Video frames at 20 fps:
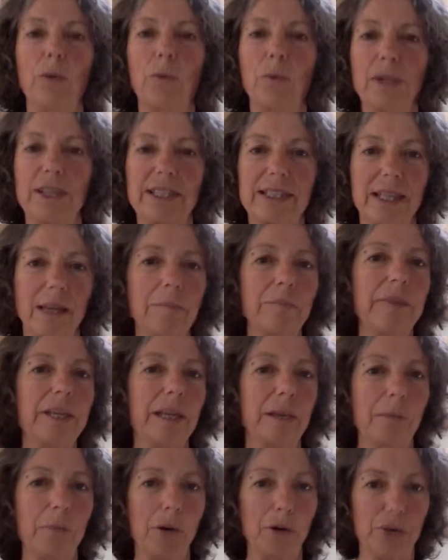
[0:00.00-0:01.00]
with
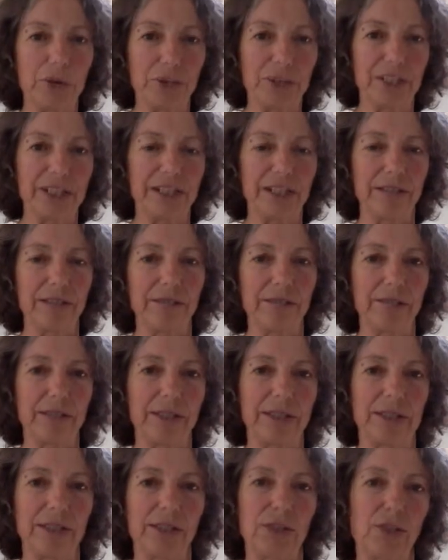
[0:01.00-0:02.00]
something positive.
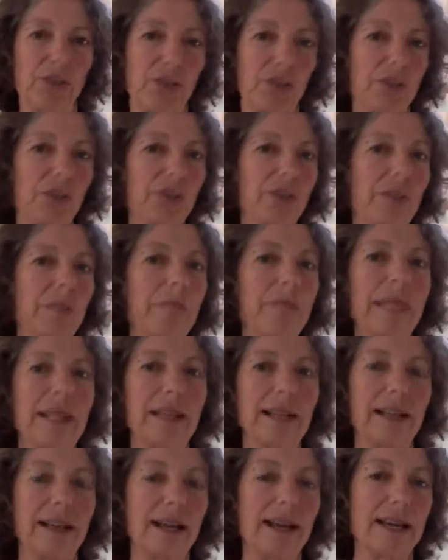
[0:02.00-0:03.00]
So something
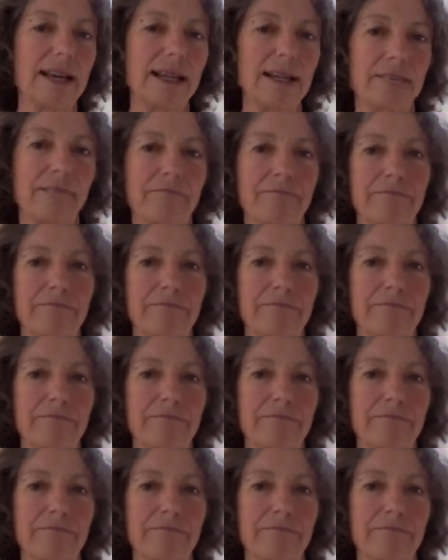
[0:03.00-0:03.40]
like,